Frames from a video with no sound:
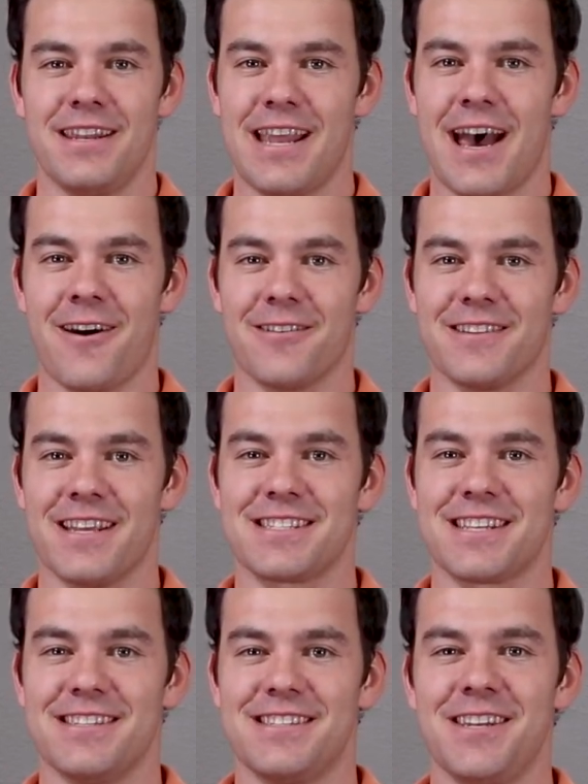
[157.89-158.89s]
Now,
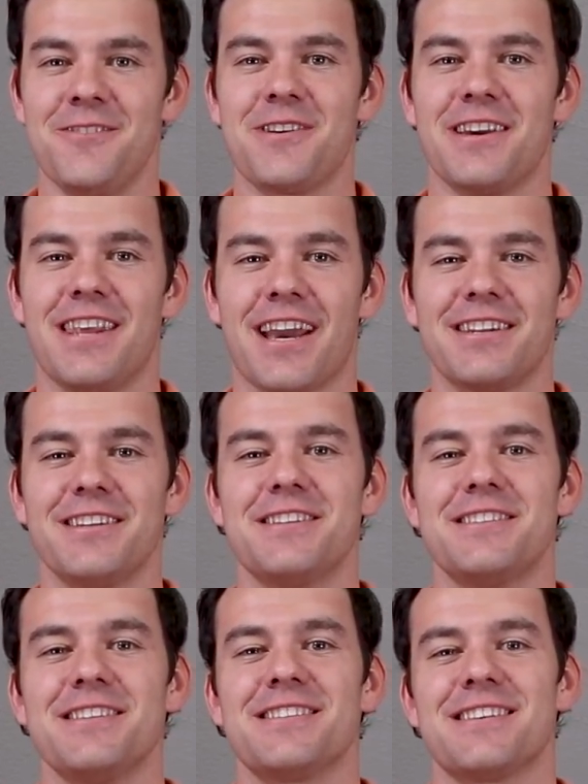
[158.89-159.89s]
let's continue connecting to
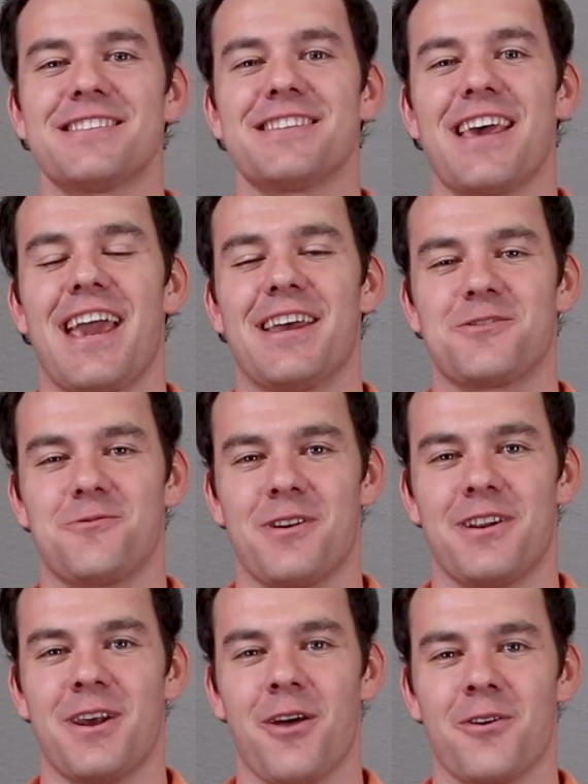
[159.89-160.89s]
Jesus and to
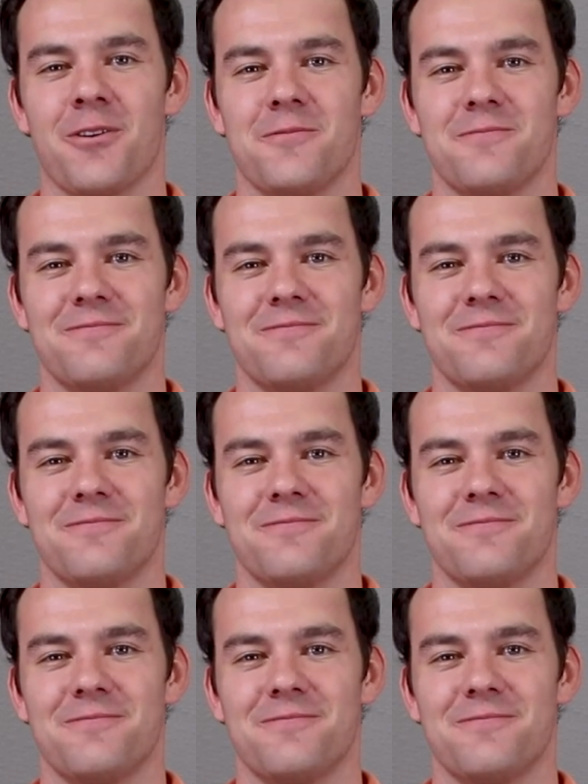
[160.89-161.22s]
one another.